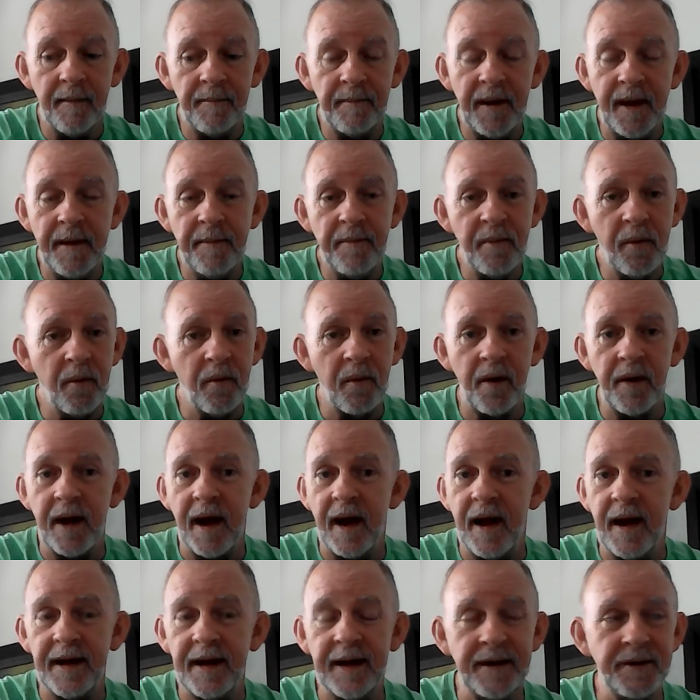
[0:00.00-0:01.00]
People were
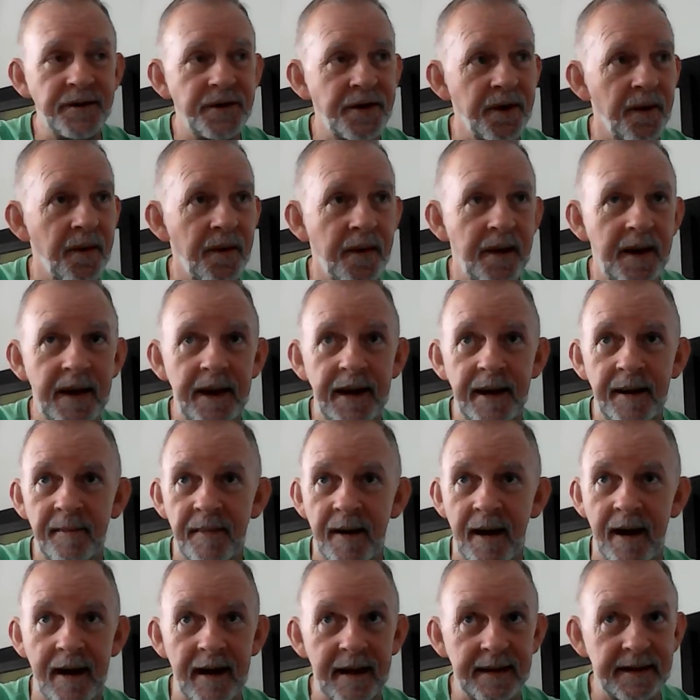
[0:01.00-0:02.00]
not enjoying
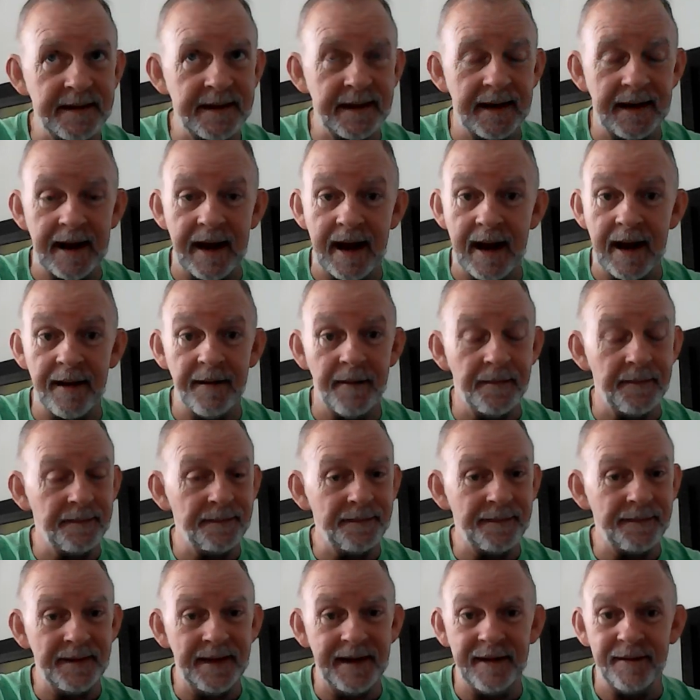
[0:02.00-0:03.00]
boxing. I don't
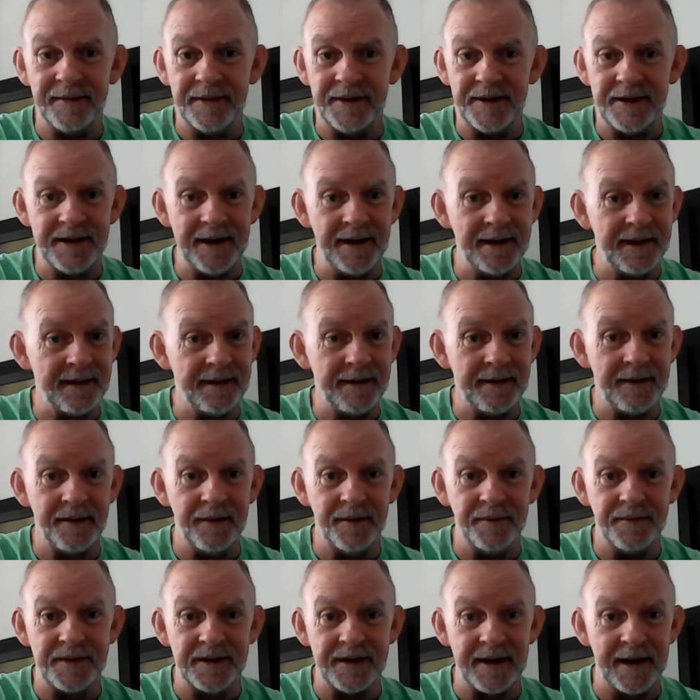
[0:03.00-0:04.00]
give a shit
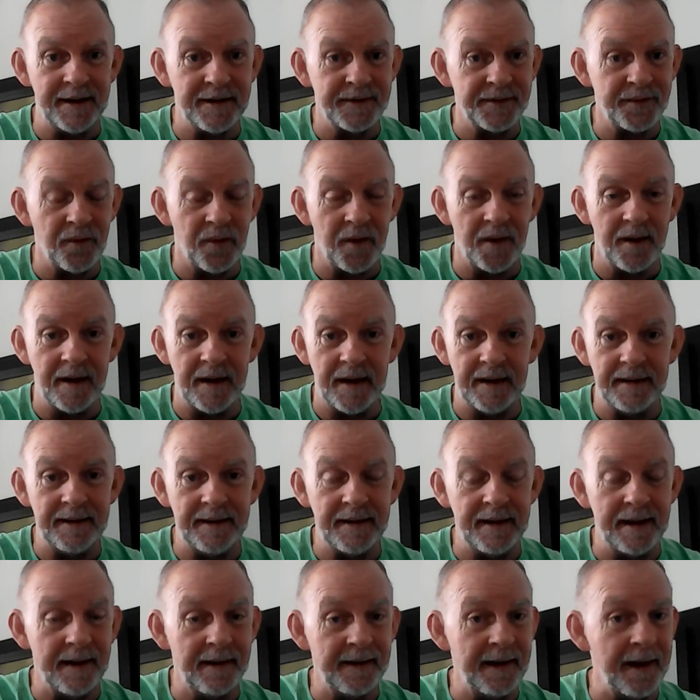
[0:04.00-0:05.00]
who says what.
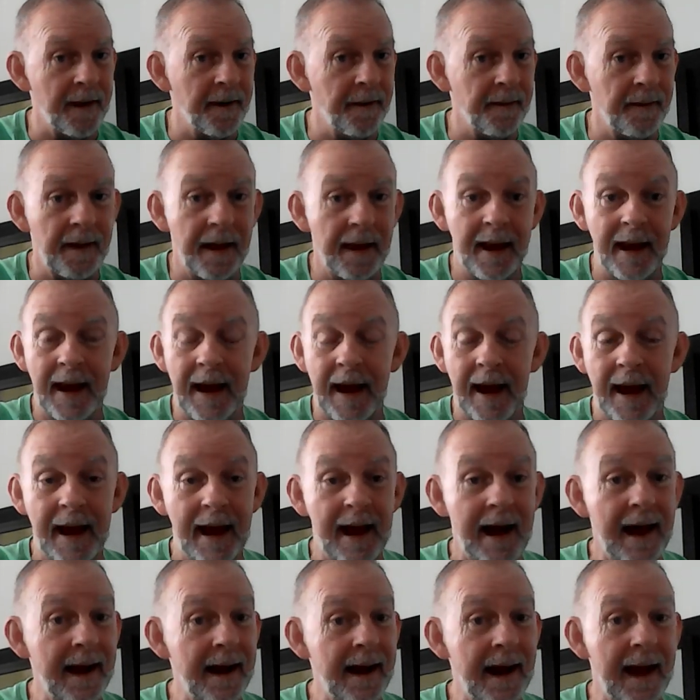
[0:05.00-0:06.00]

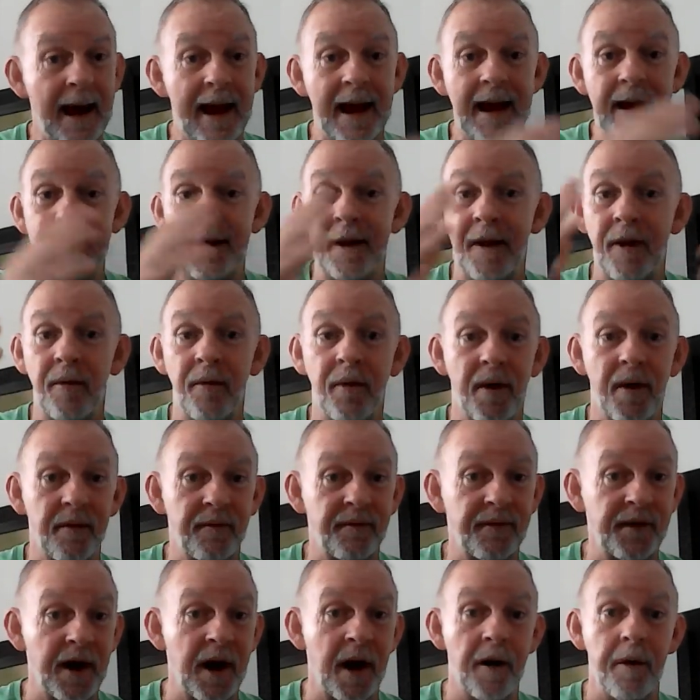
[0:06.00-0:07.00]
I know
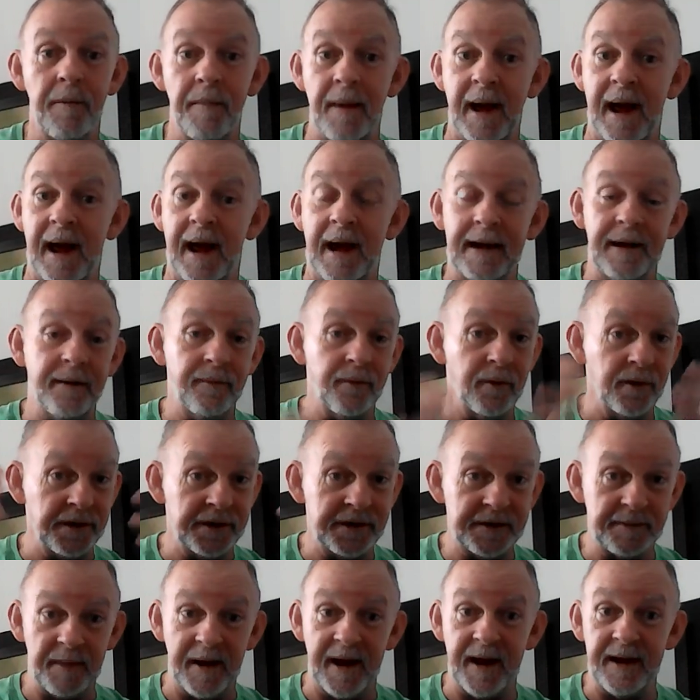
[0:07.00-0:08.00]
of nobody,
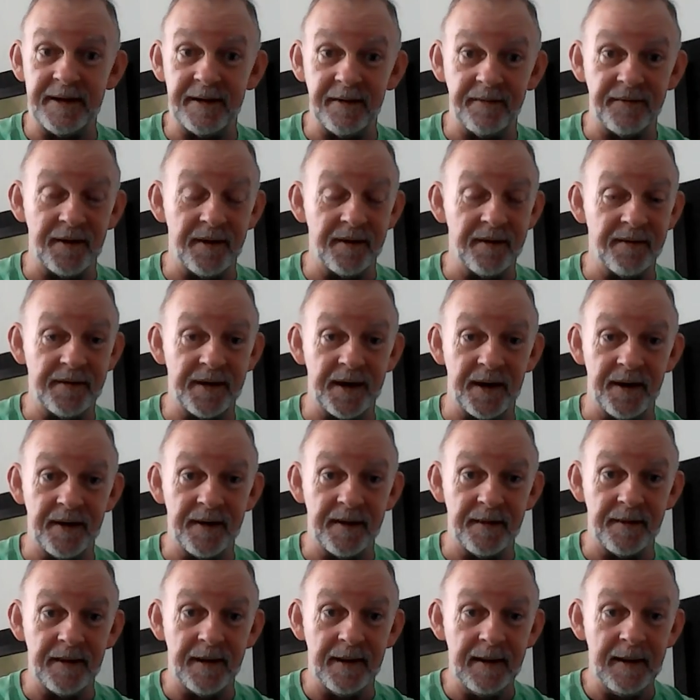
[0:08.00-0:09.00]
respective of
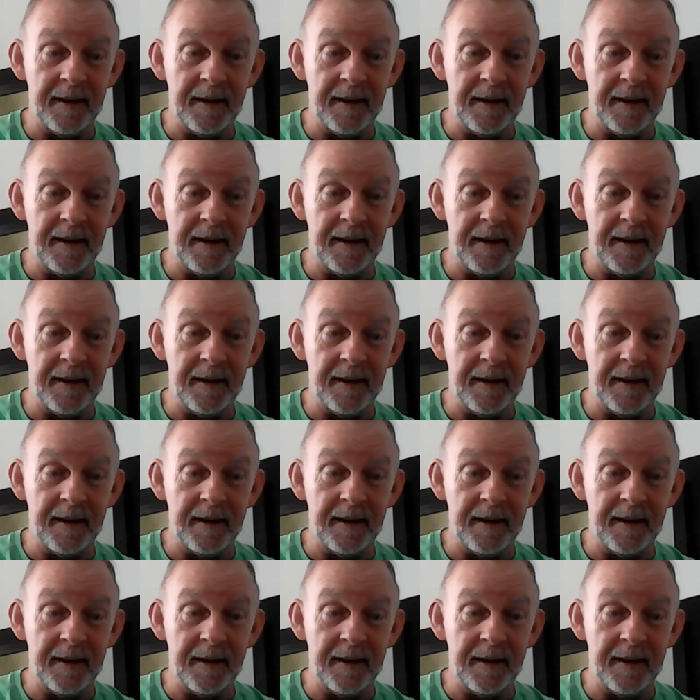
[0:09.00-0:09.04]
their